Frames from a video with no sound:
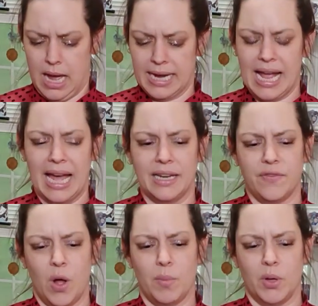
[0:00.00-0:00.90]
I kind
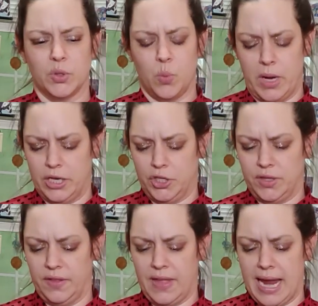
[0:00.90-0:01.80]
of almost wish
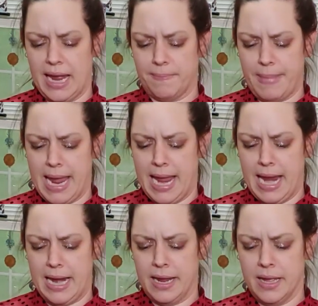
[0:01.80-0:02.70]
that they had
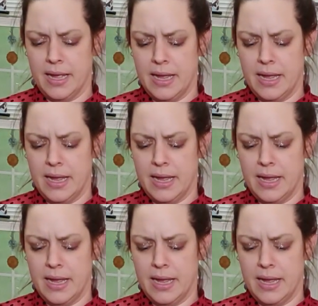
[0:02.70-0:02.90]
made,